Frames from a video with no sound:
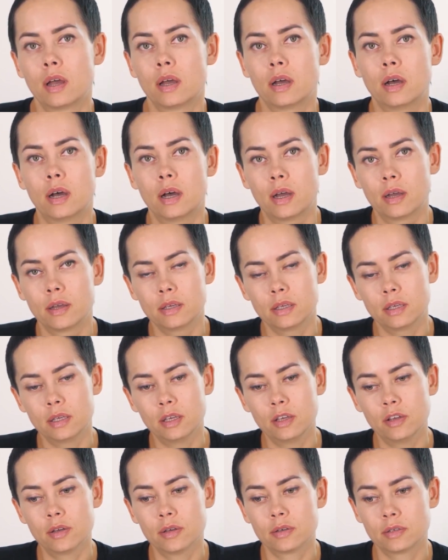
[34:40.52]
And that
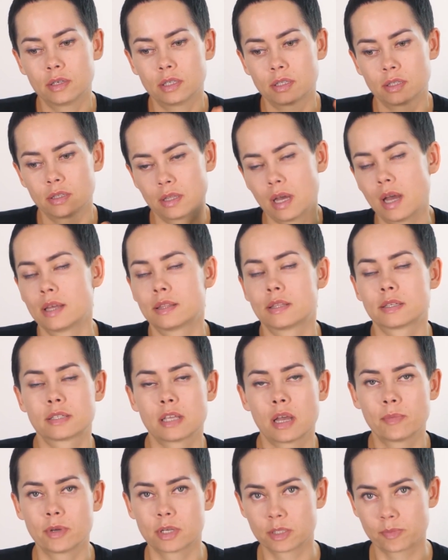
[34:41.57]
is the most
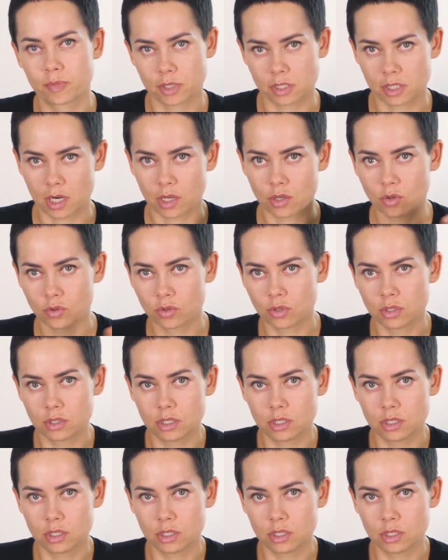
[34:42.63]
common skin type